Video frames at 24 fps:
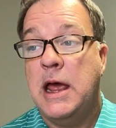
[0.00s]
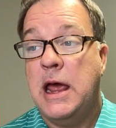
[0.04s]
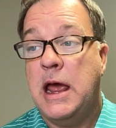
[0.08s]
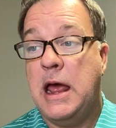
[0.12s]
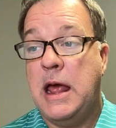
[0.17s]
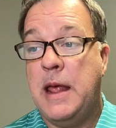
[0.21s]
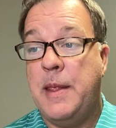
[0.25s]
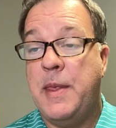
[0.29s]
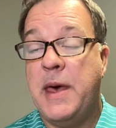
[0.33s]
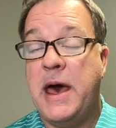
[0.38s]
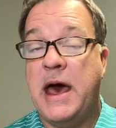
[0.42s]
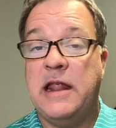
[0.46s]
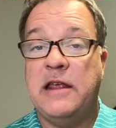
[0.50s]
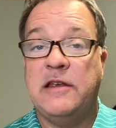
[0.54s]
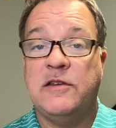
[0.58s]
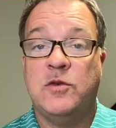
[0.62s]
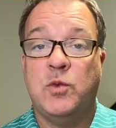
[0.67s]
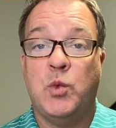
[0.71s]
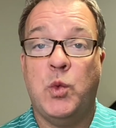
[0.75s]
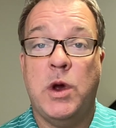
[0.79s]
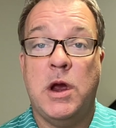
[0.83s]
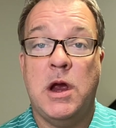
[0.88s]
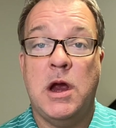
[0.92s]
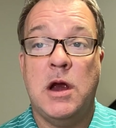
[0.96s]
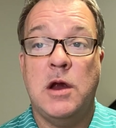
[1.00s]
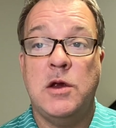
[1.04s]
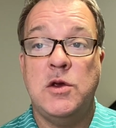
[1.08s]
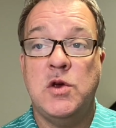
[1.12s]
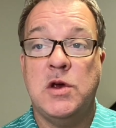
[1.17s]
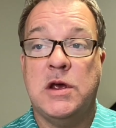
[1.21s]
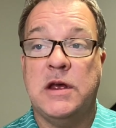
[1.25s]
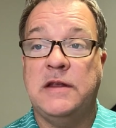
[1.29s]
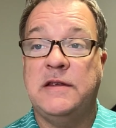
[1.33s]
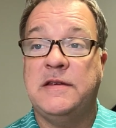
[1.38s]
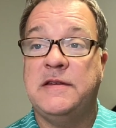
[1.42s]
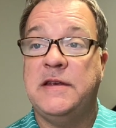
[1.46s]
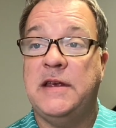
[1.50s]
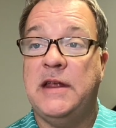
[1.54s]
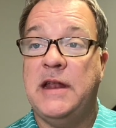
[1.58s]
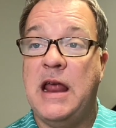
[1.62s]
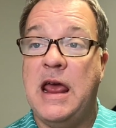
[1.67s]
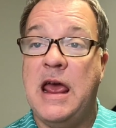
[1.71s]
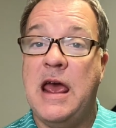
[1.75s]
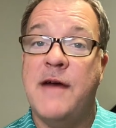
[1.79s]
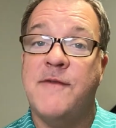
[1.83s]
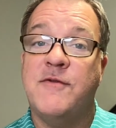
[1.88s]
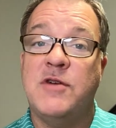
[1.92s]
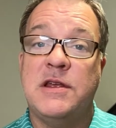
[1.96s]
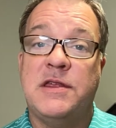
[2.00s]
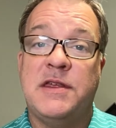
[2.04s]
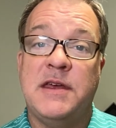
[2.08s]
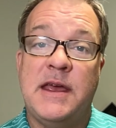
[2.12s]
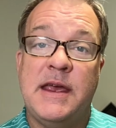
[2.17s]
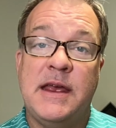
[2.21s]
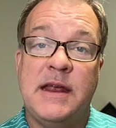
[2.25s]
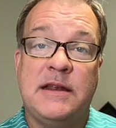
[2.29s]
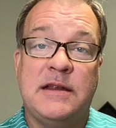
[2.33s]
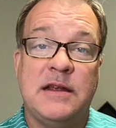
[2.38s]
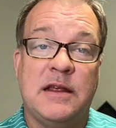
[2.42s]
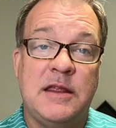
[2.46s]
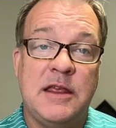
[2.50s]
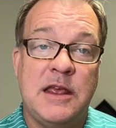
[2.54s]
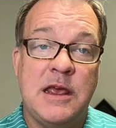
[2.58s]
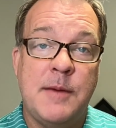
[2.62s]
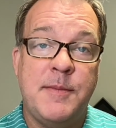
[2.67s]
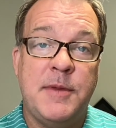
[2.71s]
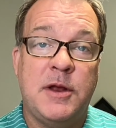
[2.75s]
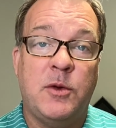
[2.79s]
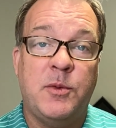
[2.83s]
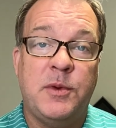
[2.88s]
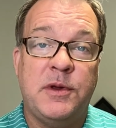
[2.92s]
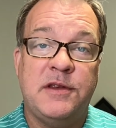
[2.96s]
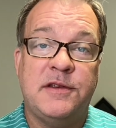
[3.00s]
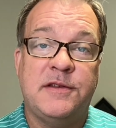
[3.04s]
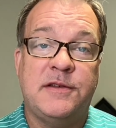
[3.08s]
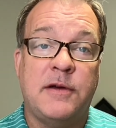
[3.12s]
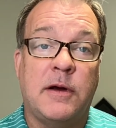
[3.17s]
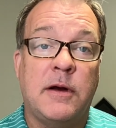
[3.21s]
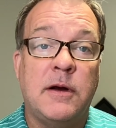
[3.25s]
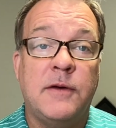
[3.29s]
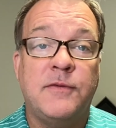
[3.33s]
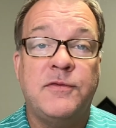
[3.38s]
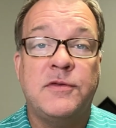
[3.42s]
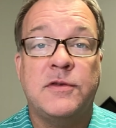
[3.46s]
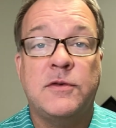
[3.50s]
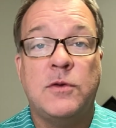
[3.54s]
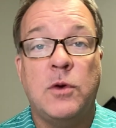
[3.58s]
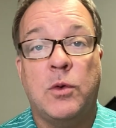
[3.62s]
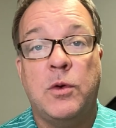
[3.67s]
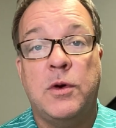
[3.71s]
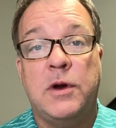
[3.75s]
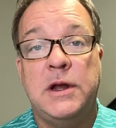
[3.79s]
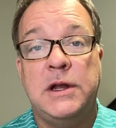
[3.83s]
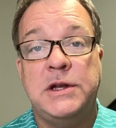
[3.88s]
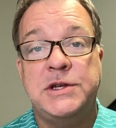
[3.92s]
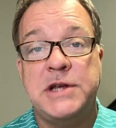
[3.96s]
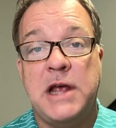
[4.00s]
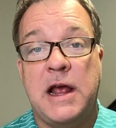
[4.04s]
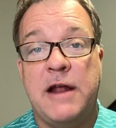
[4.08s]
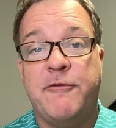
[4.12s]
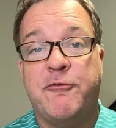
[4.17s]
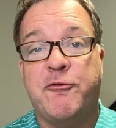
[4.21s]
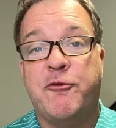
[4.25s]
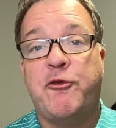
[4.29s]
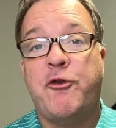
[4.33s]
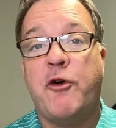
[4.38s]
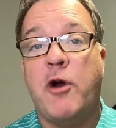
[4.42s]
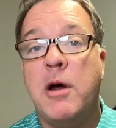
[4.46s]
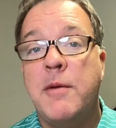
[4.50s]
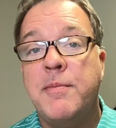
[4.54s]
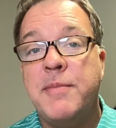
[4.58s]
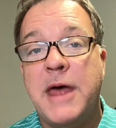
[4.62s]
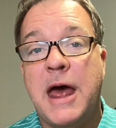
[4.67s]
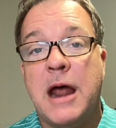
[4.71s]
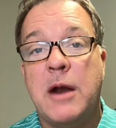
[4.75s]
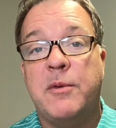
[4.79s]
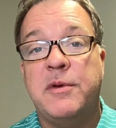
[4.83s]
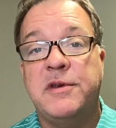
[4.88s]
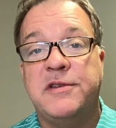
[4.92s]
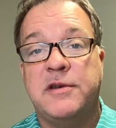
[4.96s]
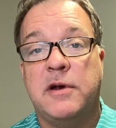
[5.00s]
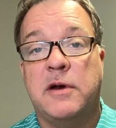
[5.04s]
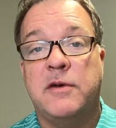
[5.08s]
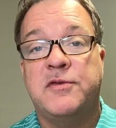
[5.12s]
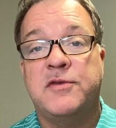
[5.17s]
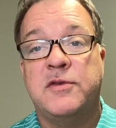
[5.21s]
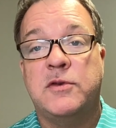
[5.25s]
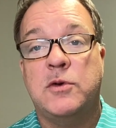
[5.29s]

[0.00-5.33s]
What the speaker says: and that is where you can send everything to them in reserve storage. And from that reserve